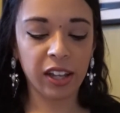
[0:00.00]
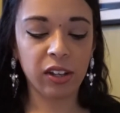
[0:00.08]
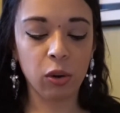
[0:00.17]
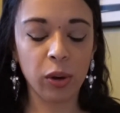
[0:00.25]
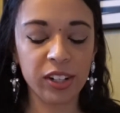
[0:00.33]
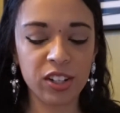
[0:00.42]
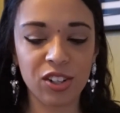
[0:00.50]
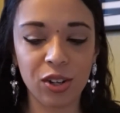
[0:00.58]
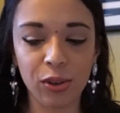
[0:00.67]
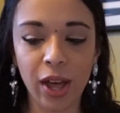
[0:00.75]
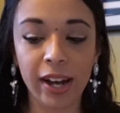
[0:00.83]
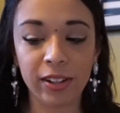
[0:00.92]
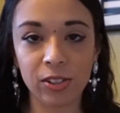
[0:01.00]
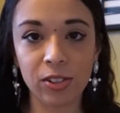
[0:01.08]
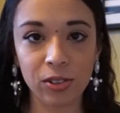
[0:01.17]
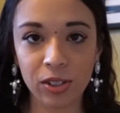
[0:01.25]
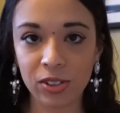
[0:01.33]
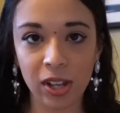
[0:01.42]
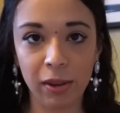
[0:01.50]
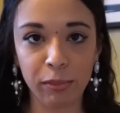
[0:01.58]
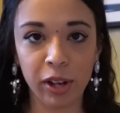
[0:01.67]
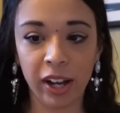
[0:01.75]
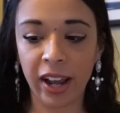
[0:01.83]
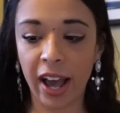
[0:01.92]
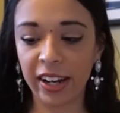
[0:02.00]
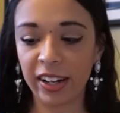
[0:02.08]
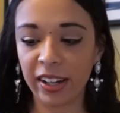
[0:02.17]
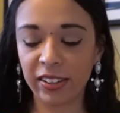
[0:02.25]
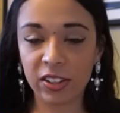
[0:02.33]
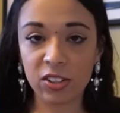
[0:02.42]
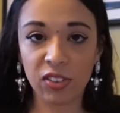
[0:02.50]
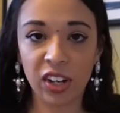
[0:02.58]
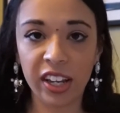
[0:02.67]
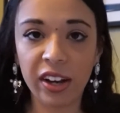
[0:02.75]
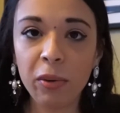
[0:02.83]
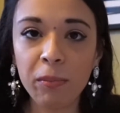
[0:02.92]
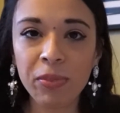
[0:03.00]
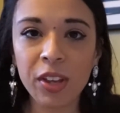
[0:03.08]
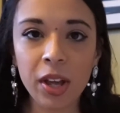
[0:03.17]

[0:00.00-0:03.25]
going to do that as soon as I'm done editing this video,